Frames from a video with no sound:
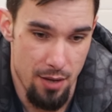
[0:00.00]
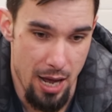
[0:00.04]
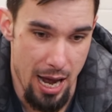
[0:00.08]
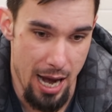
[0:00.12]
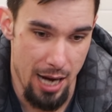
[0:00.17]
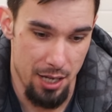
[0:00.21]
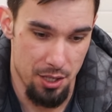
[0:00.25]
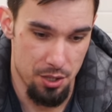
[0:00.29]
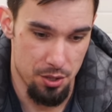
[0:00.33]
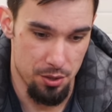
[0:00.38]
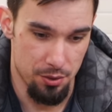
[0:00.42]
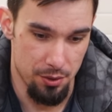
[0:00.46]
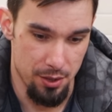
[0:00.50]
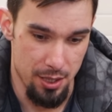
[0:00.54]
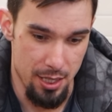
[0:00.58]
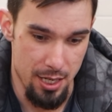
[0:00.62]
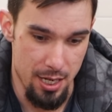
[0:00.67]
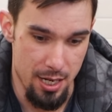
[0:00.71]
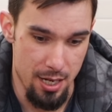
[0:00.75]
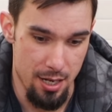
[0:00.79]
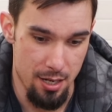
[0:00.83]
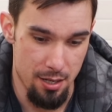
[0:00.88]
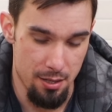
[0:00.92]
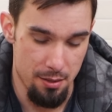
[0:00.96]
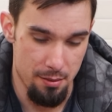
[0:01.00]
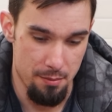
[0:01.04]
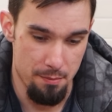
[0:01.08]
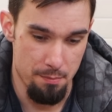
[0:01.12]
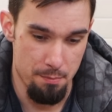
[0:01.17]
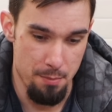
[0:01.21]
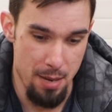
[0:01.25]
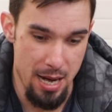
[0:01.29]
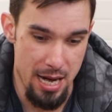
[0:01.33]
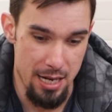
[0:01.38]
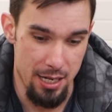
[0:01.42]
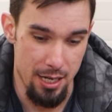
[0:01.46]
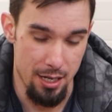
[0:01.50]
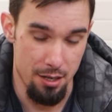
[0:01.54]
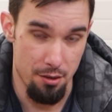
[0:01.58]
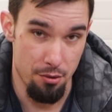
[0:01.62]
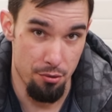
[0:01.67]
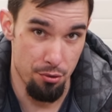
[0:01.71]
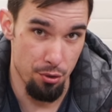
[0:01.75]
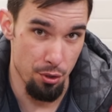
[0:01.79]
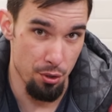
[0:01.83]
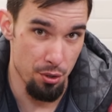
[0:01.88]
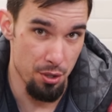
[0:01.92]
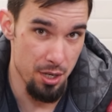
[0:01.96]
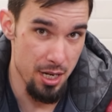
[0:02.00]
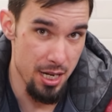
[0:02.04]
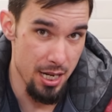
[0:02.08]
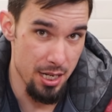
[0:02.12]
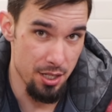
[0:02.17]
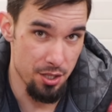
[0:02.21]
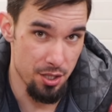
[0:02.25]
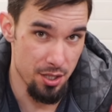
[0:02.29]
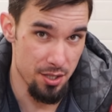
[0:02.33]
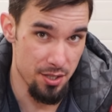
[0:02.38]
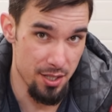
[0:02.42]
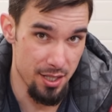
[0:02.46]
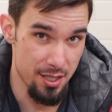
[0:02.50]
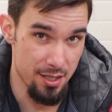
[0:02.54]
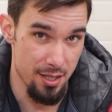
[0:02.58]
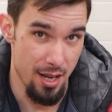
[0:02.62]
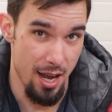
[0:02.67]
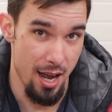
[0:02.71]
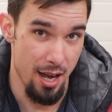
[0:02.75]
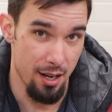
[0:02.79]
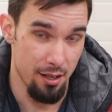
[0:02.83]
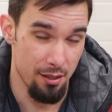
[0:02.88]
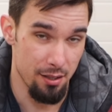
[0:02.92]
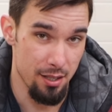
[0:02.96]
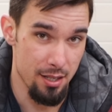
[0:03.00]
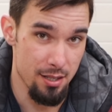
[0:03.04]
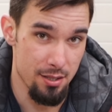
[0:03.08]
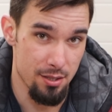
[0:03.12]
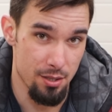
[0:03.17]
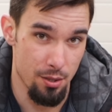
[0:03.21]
actually made it 30 inches exactly,